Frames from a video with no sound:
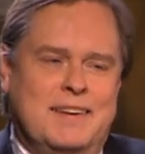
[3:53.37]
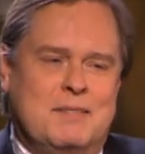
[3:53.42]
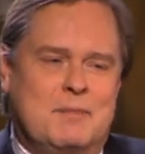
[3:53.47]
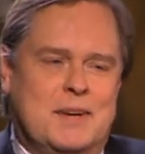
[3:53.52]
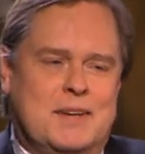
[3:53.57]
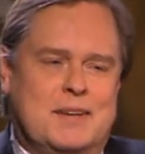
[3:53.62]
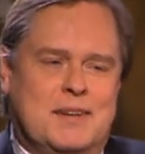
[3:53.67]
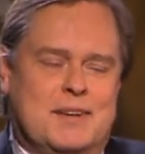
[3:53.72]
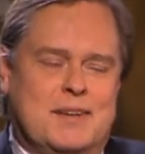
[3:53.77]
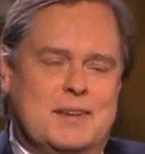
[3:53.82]

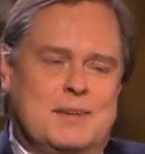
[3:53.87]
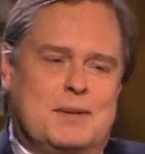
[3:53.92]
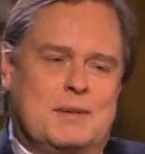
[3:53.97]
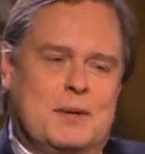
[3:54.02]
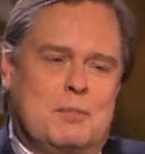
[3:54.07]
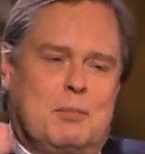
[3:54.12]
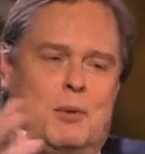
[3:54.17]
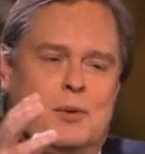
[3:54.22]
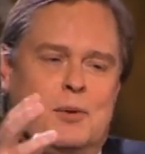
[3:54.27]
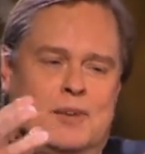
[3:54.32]
which are
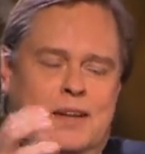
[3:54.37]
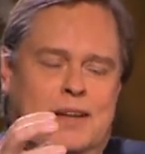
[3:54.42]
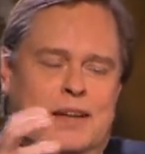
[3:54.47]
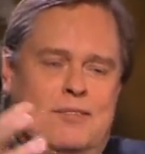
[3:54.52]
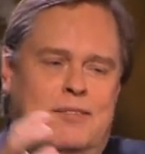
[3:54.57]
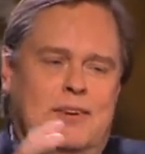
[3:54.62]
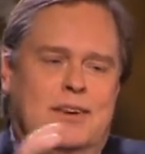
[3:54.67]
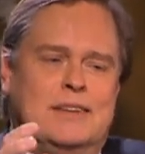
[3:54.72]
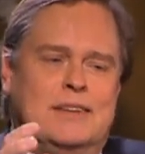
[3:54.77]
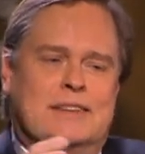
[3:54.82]
supposedly
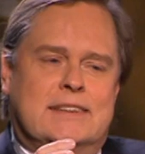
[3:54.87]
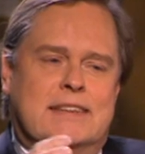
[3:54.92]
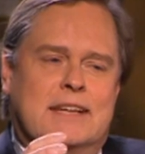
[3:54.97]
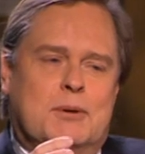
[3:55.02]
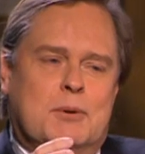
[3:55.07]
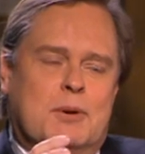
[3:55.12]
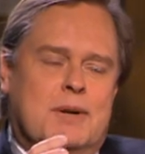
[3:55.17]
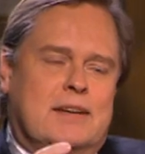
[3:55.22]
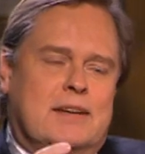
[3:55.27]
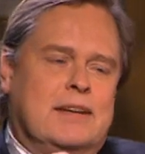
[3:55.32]
very
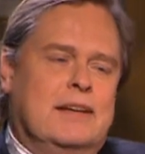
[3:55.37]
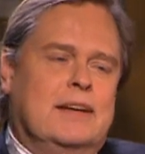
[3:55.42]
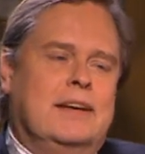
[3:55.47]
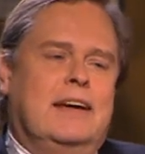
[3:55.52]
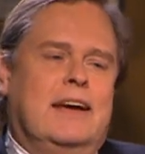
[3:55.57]
secret?